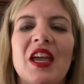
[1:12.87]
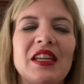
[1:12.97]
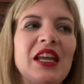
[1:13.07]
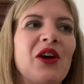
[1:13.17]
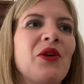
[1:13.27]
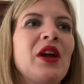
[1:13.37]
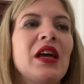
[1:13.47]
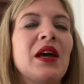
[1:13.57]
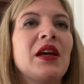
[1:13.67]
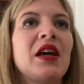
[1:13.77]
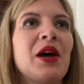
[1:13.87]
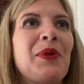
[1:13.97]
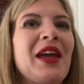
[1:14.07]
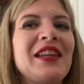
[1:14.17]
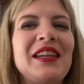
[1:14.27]
Now, uh,
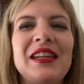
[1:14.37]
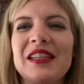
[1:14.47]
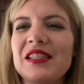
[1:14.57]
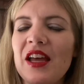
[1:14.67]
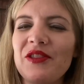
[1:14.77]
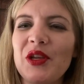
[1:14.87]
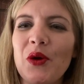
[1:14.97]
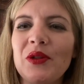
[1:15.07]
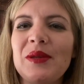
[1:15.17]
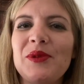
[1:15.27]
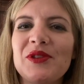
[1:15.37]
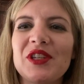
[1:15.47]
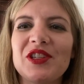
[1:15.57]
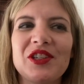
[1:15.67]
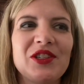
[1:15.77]
Paganini is not the only
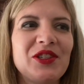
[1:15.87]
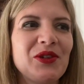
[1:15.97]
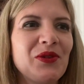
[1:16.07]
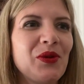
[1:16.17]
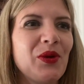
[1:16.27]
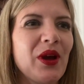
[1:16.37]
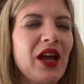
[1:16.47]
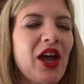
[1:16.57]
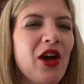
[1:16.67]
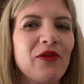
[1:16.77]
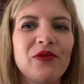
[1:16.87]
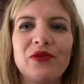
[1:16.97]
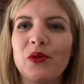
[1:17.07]
musician to have,